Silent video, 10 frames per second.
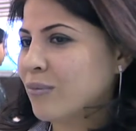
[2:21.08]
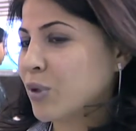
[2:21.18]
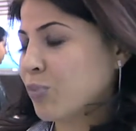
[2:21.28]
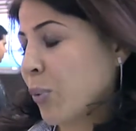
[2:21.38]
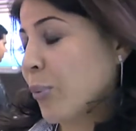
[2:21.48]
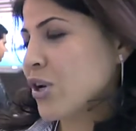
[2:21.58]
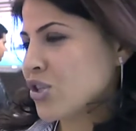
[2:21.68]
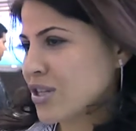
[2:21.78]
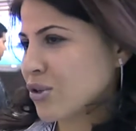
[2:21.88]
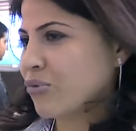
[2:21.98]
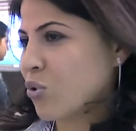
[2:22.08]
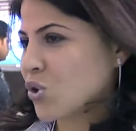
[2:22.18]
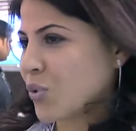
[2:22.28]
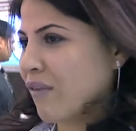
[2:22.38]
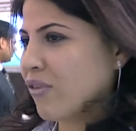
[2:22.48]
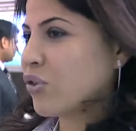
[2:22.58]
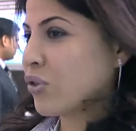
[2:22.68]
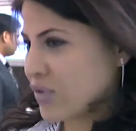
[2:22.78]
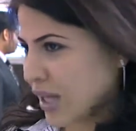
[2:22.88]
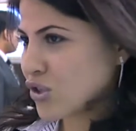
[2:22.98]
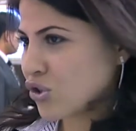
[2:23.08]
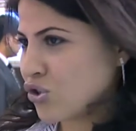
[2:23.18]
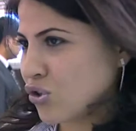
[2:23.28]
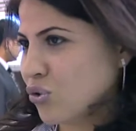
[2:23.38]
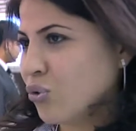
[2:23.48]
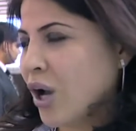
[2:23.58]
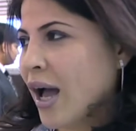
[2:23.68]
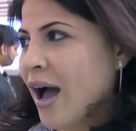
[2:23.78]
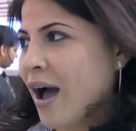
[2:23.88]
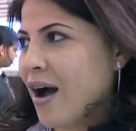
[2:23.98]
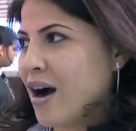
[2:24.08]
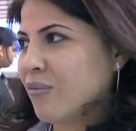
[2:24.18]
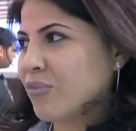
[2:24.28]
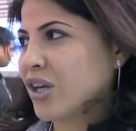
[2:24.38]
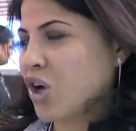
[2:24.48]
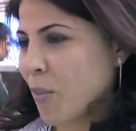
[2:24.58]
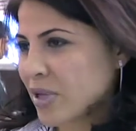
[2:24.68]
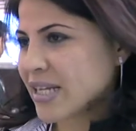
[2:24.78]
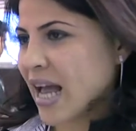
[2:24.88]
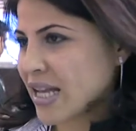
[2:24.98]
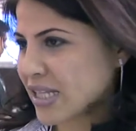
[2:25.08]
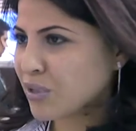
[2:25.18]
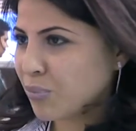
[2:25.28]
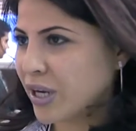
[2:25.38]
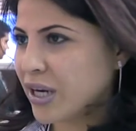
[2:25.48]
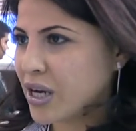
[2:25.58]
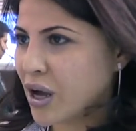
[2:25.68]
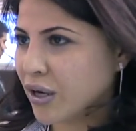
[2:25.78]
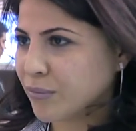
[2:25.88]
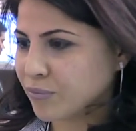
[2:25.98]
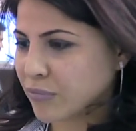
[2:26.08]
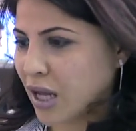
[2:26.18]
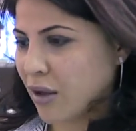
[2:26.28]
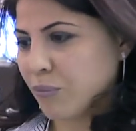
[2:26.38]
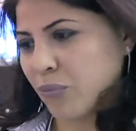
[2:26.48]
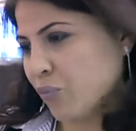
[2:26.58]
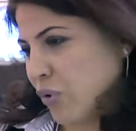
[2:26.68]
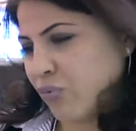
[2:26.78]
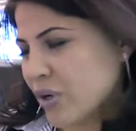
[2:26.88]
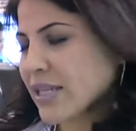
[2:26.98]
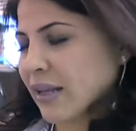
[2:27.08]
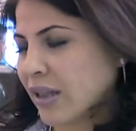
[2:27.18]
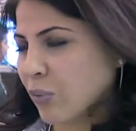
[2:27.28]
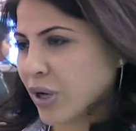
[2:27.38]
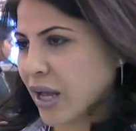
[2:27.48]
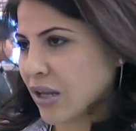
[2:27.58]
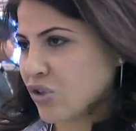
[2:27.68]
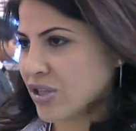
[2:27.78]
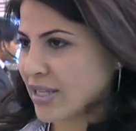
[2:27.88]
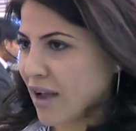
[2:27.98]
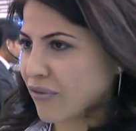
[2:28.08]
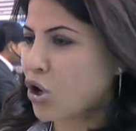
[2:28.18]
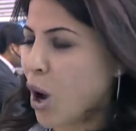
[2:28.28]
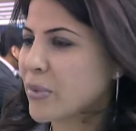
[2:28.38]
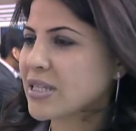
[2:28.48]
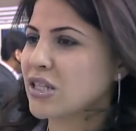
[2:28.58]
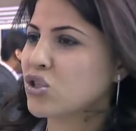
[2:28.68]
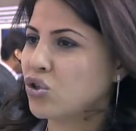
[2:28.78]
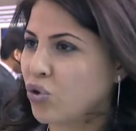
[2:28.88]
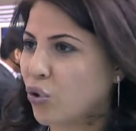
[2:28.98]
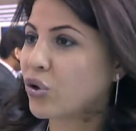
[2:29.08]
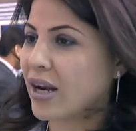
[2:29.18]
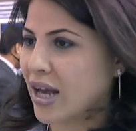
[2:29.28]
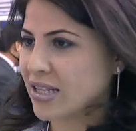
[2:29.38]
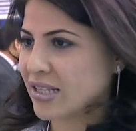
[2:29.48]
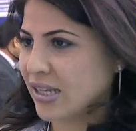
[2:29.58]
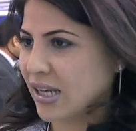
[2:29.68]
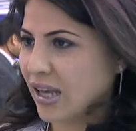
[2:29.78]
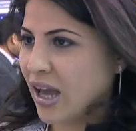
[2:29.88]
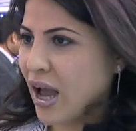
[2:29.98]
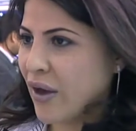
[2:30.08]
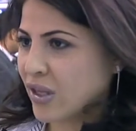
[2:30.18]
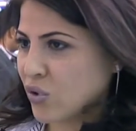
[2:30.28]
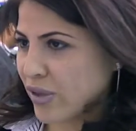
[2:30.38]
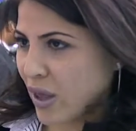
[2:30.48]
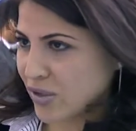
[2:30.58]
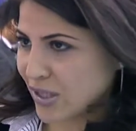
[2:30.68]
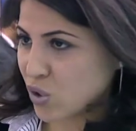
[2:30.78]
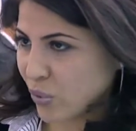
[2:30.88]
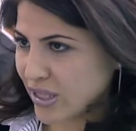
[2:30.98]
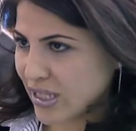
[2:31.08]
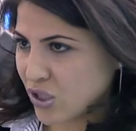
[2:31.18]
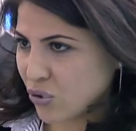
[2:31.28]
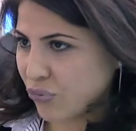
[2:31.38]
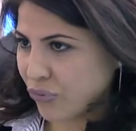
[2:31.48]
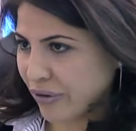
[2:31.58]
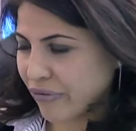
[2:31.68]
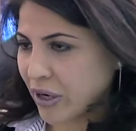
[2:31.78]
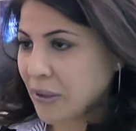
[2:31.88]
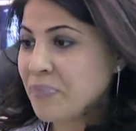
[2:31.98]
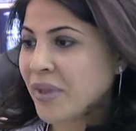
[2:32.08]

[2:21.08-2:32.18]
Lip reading: The preparations, of course, we have a lot of things to do. The committee hasn't been, recently we're going to just have a committee to organize the 2022 FIFA.